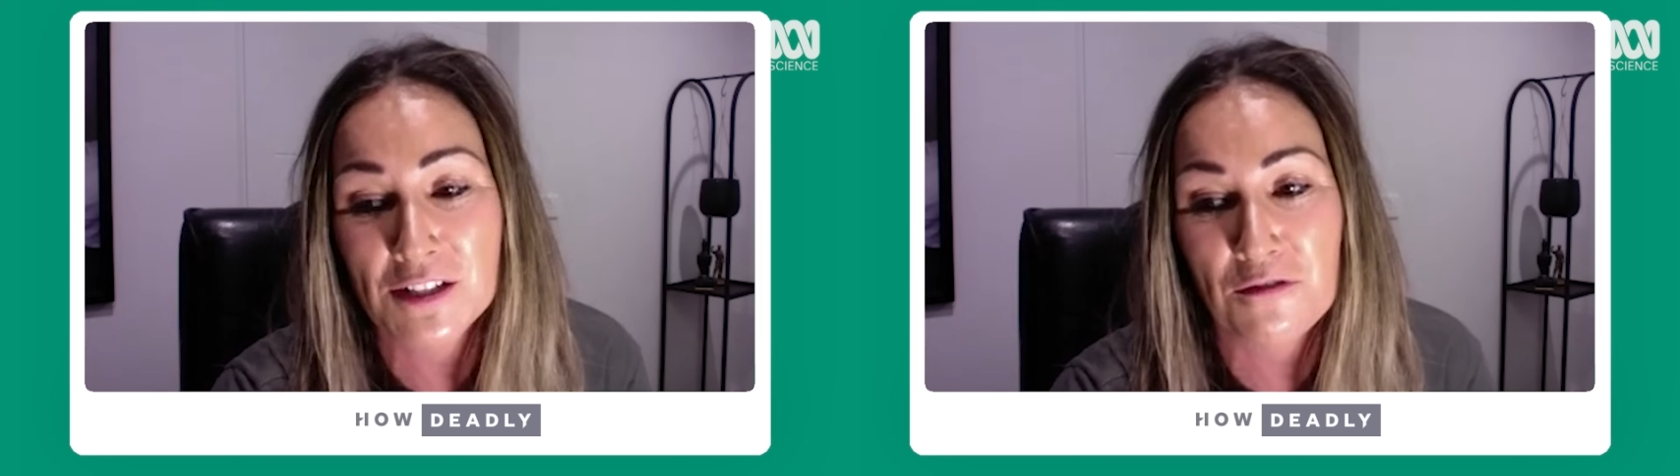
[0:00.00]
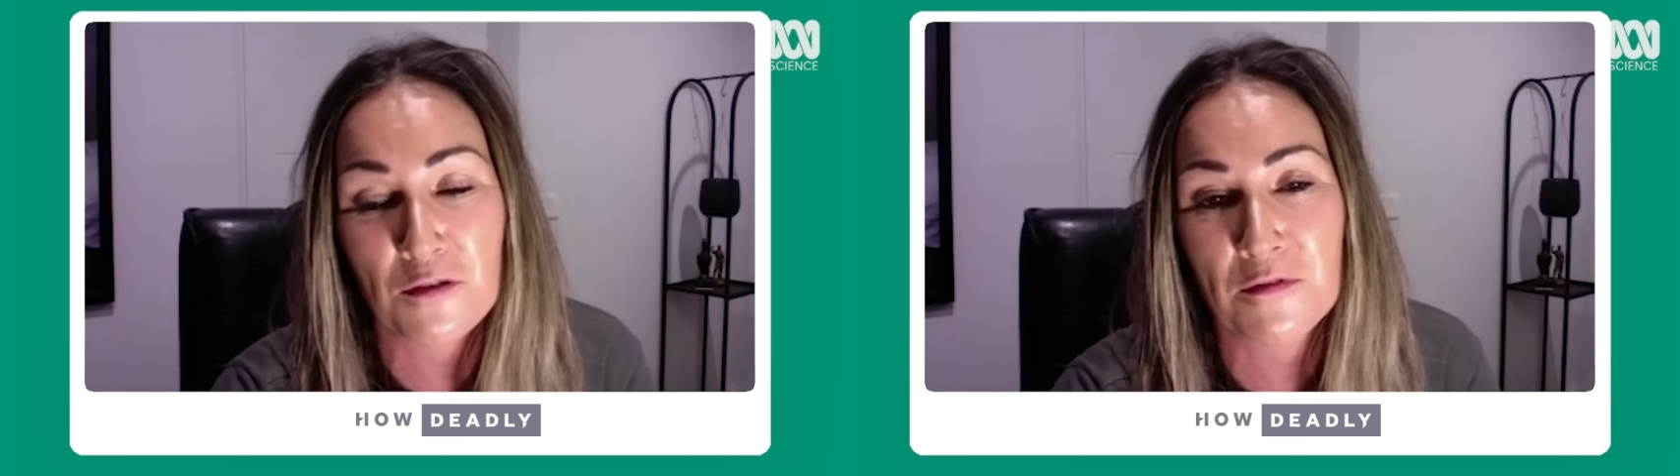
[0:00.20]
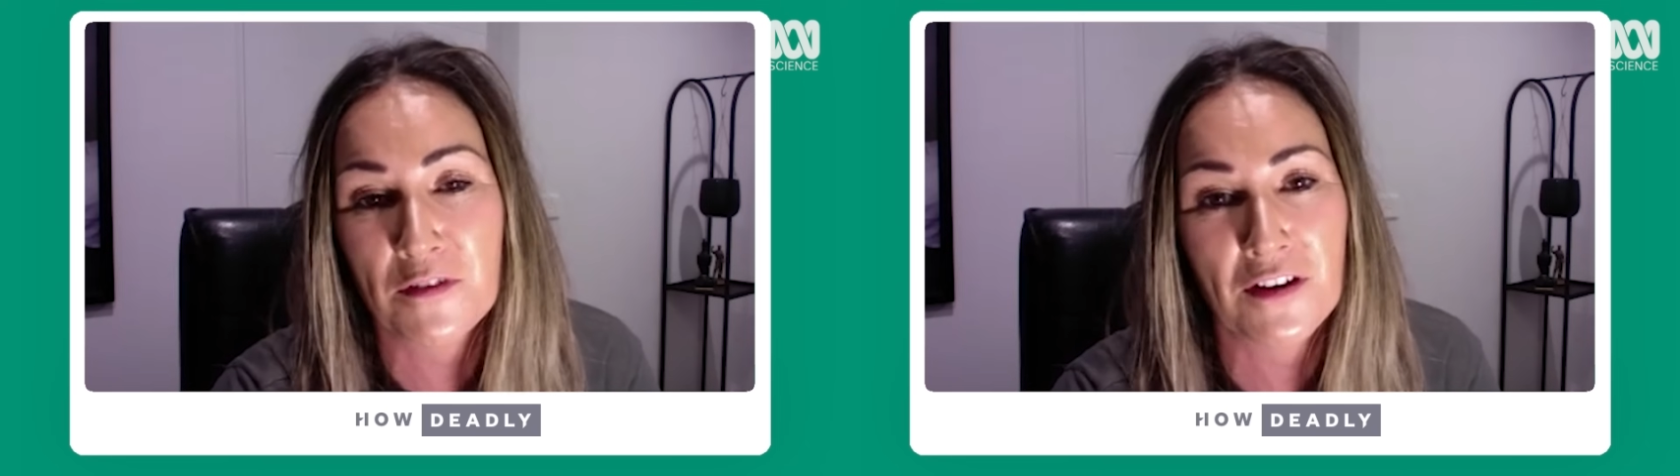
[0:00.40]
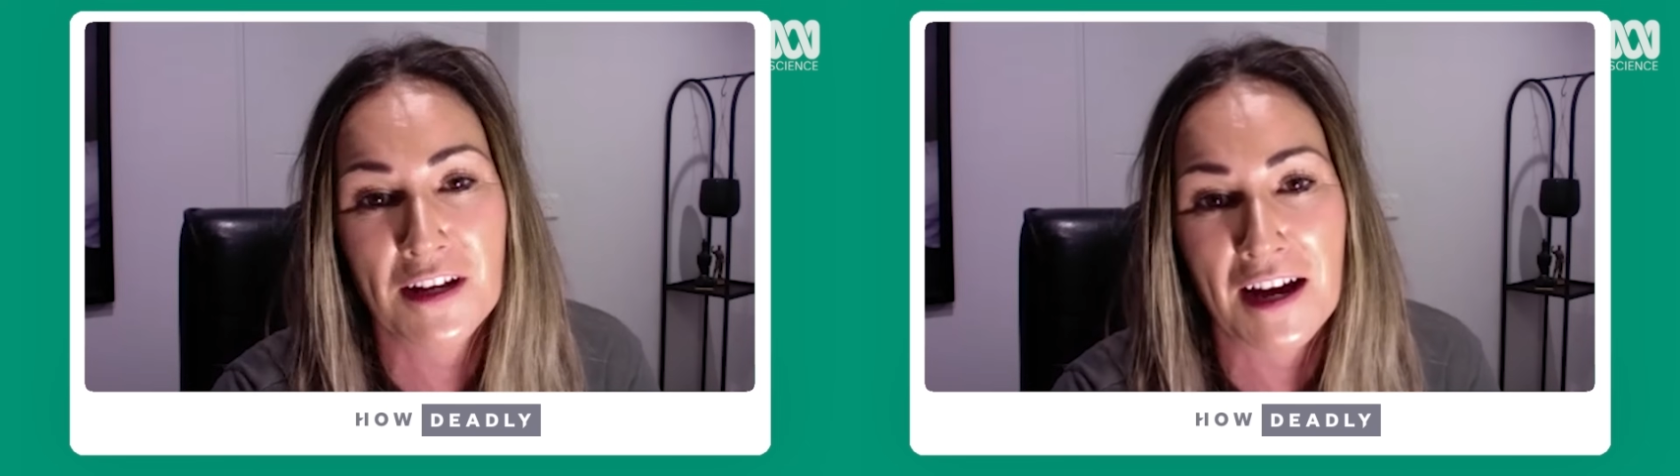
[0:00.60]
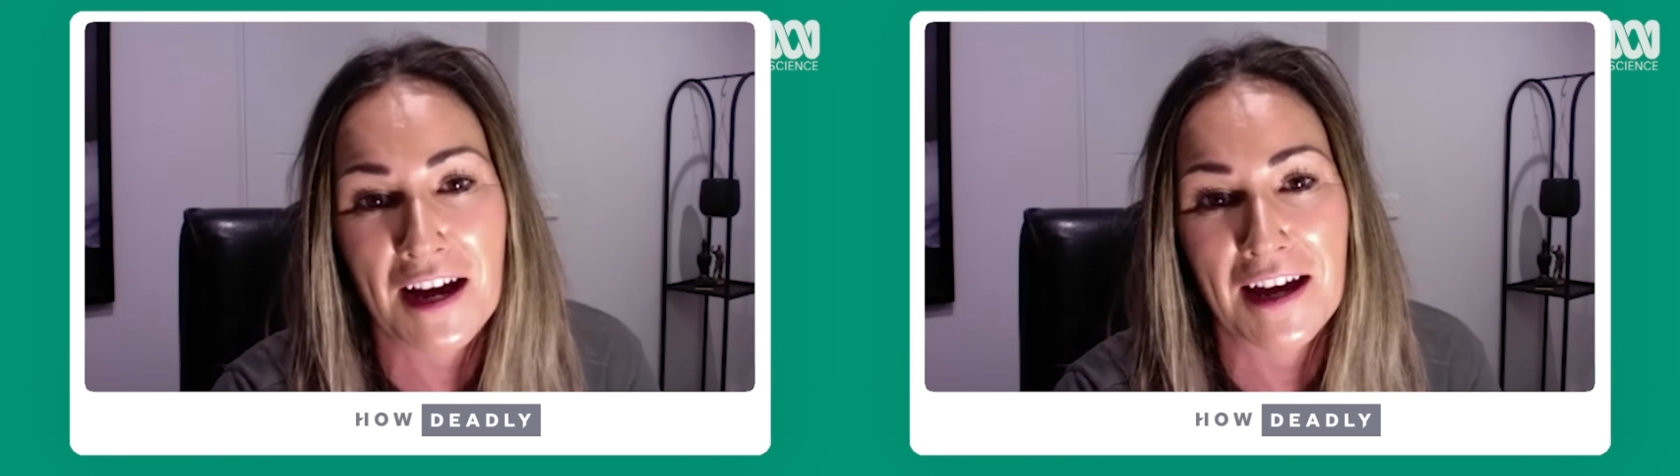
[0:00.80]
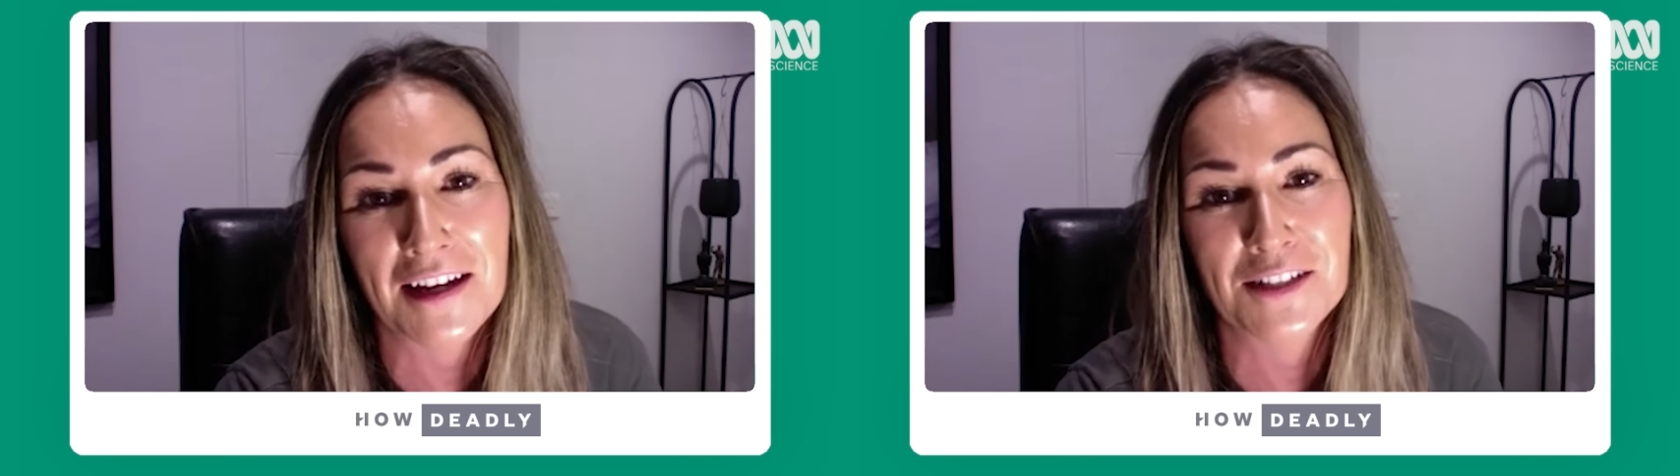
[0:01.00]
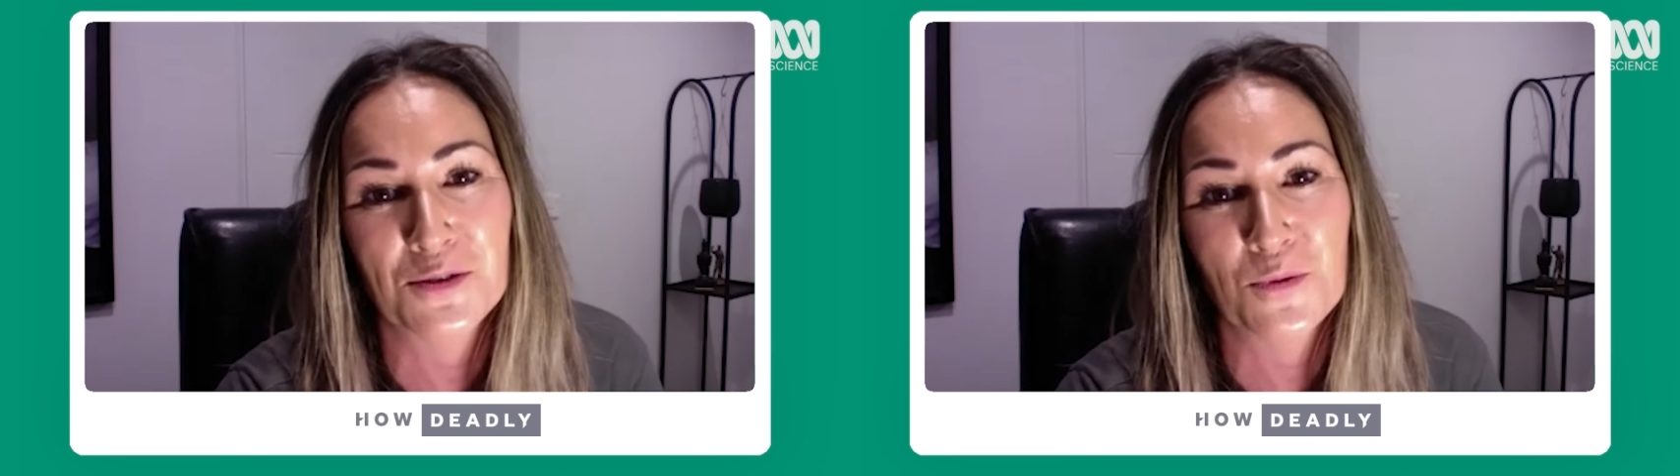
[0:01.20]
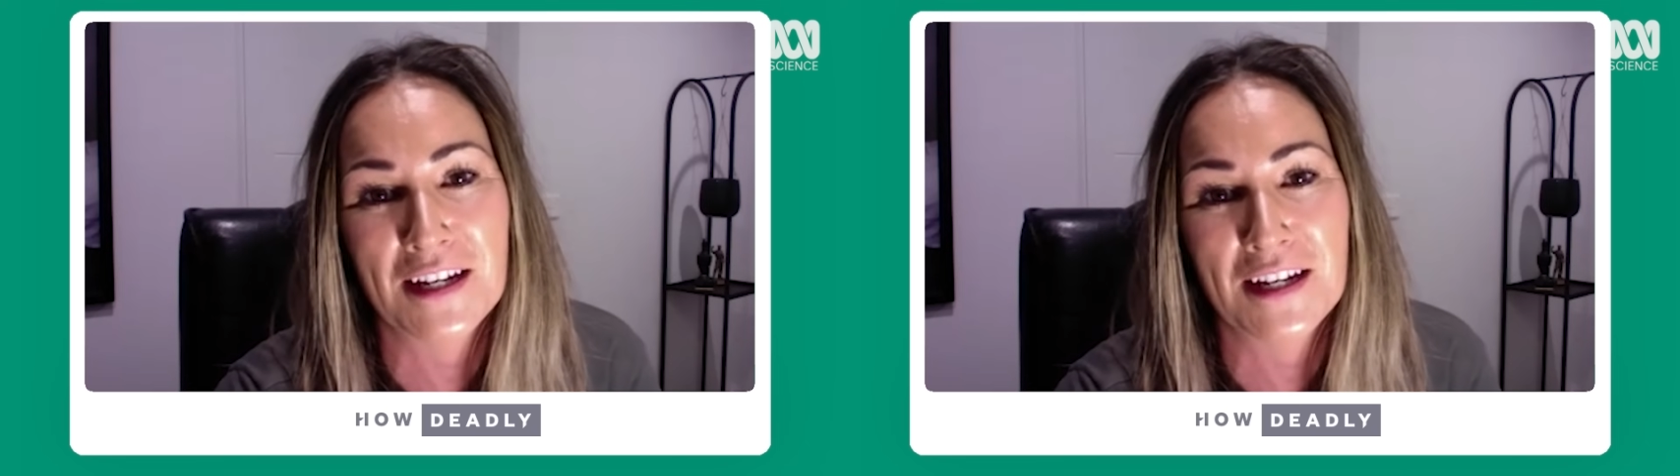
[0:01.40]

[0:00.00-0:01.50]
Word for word: So from a very young age,